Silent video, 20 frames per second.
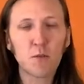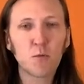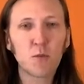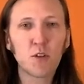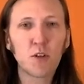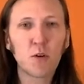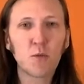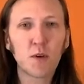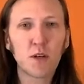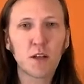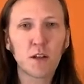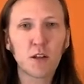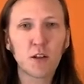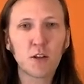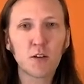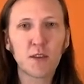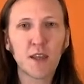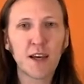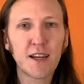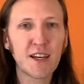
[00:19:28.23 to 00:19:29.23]
We don't want to
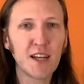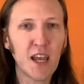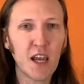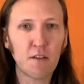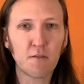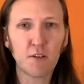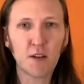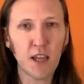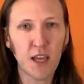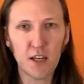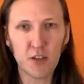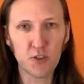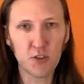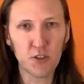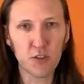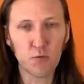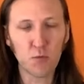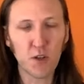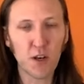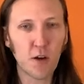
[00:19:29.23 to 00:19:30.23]
include that in every
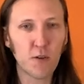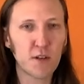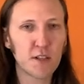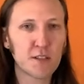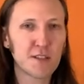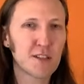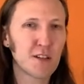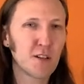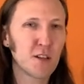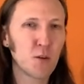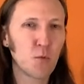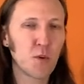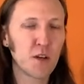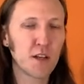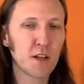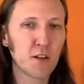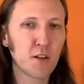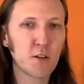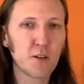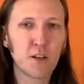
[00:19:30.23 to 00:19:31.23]
engine. We don't necessarily want
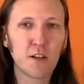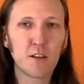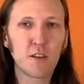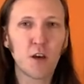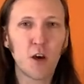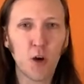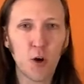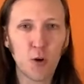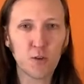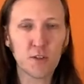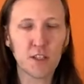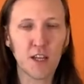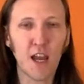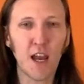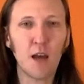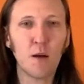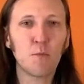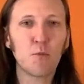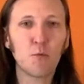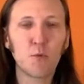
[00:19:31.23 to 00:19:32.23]
to include it in the host
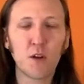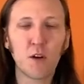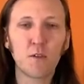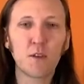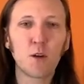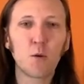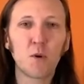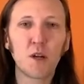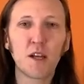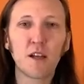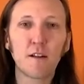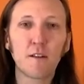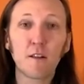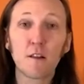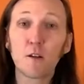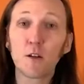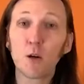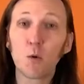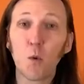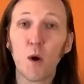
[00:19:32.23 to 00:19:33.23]
app. We only want to
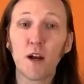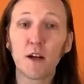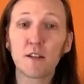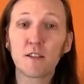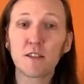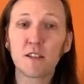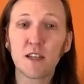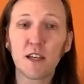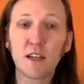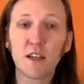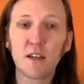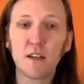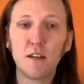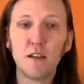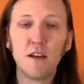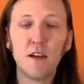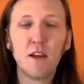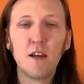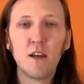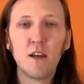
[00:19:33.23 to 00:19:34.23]
include it where it's
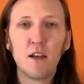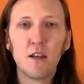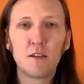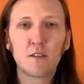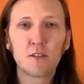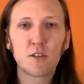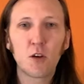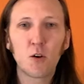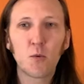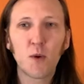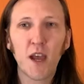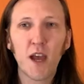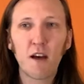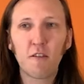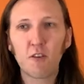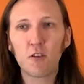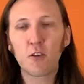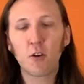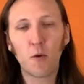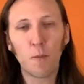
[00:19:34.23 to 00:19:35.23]
needed. So we
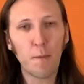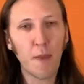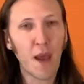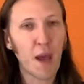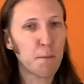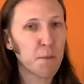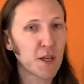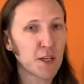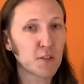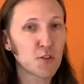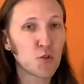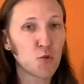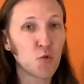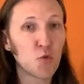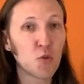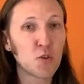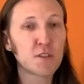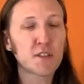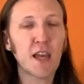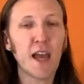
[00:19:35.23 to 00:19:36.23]
have a little mapping
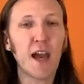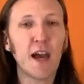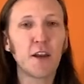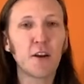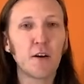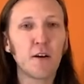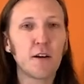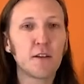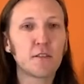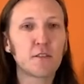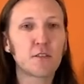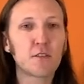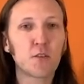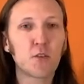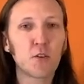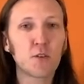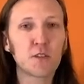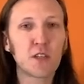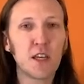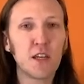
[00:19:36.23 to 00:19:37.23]
tools add-on, so
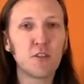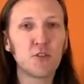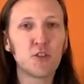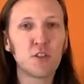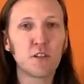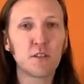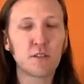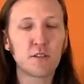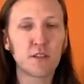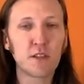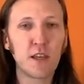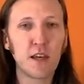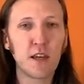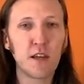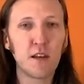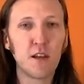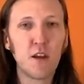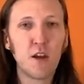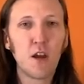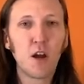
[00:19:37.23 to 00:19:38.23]
those engines
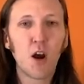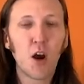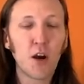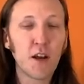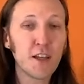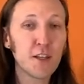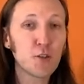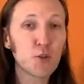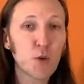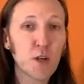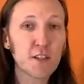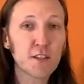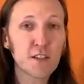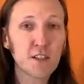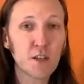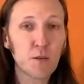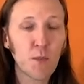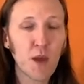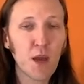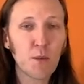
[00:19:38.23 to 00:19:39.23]
that are interested
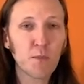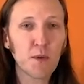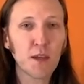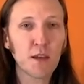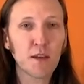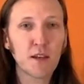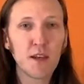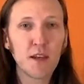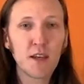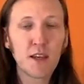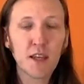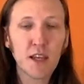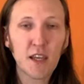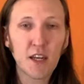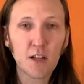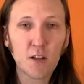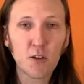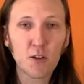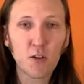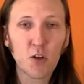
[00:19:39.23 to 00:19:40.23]
in mapping can
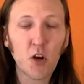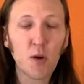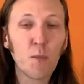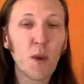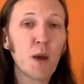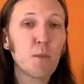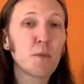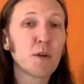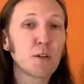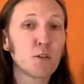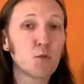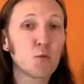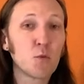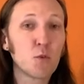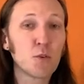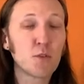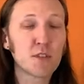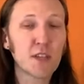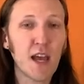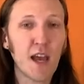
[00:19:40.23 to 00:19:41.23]
include our mapping
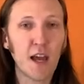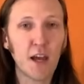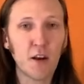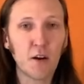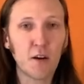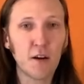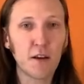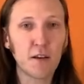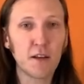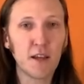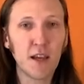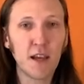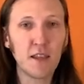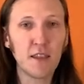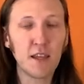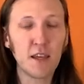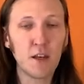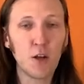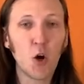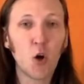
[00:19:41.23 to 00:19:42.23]
tools add-on,
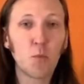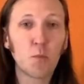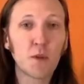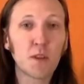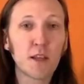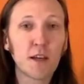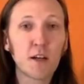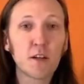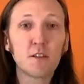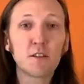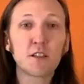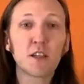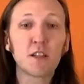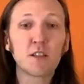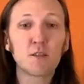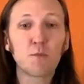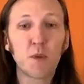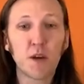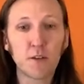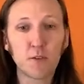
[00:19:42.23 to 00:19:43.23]
and then OpenLayers
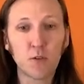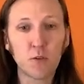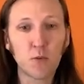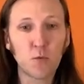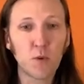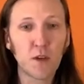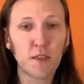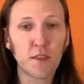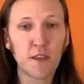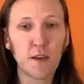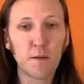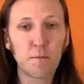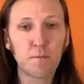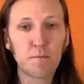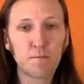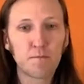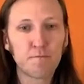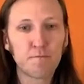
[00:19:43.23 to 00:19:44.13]
gets bundled with them.